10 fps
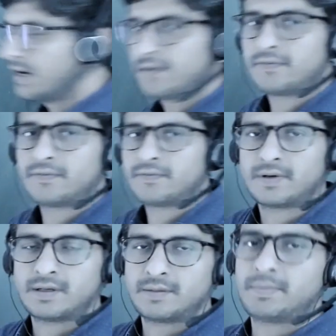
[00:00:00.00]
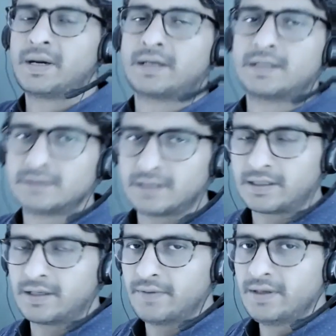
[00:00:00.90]
half uh, particles
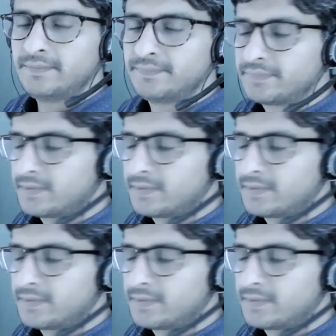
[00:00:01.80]
are given,